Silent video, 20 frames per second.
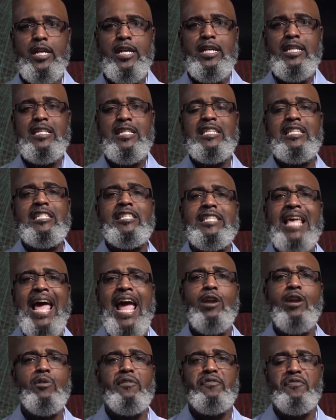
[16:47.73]

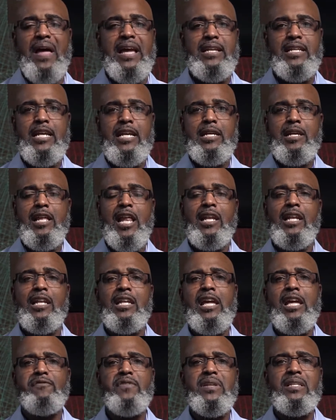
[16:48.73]
Sacrifice, a
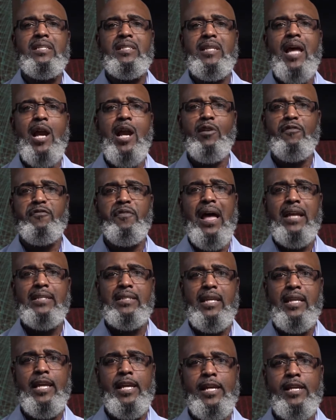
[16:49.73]
living sacrifice
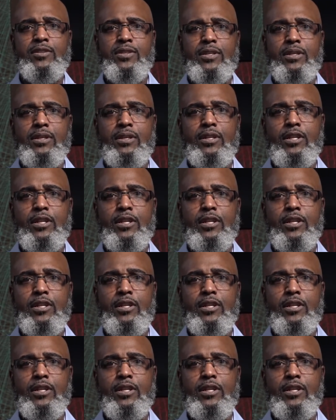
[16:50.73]
is